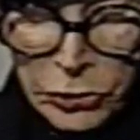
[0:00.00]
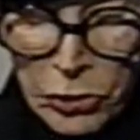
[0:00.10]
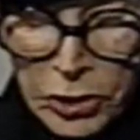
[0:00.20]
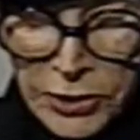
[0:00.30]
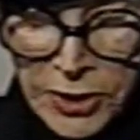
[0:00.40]

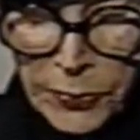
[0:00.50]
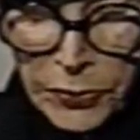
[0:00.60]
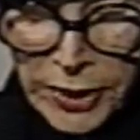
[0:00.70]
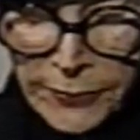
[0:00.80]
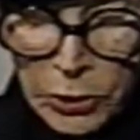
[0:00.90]
York
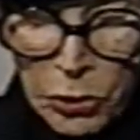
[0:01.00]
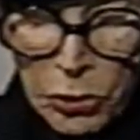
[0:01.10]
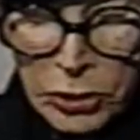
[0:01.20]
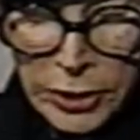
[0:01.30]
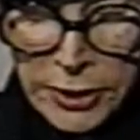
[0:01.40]
Supreme
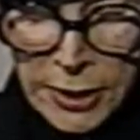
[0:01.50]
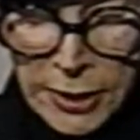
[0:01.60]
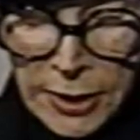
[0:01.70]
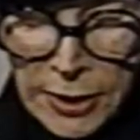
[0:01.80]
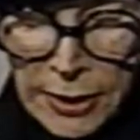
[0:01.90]
Court
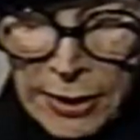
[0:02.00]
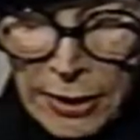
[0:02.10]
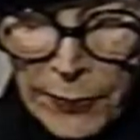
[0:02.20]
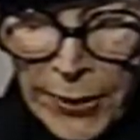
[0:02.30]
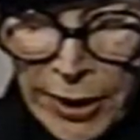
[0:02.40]

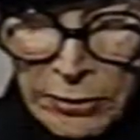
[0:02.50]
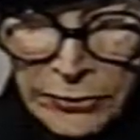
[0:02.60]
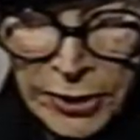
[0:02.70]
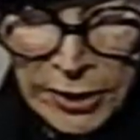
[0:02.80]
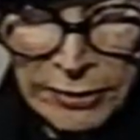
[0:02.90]

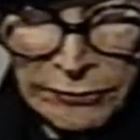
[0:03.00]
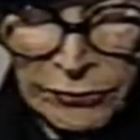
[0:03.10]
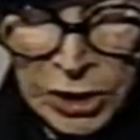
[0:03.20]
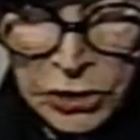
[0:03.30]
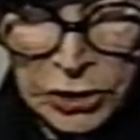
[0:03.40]
upheld the
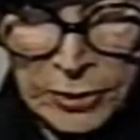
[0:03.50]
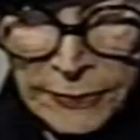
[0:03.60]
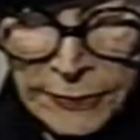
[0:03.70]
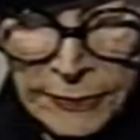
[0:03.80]
conviction